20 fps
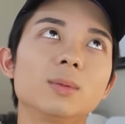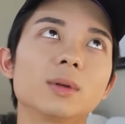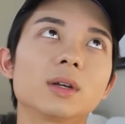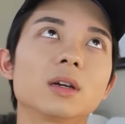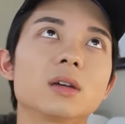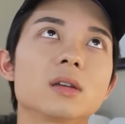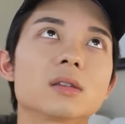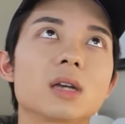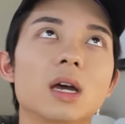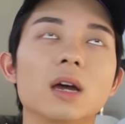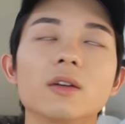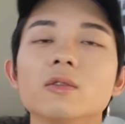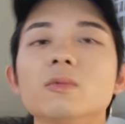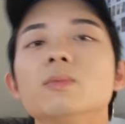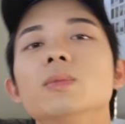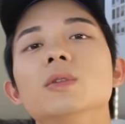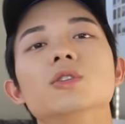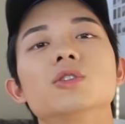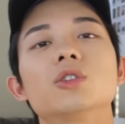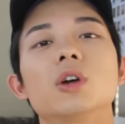because I
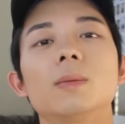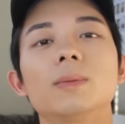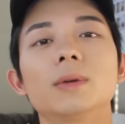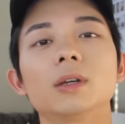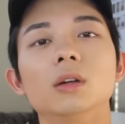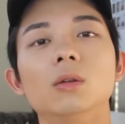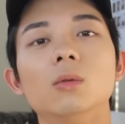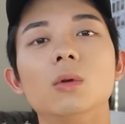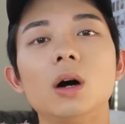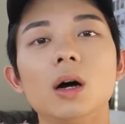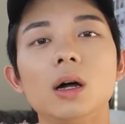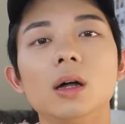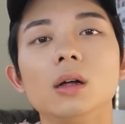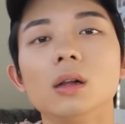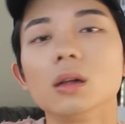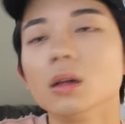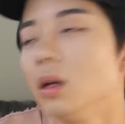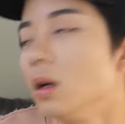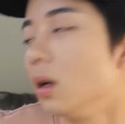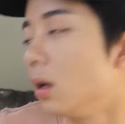haven't been shopping in a
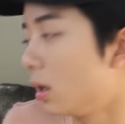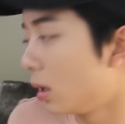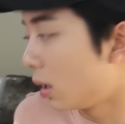while,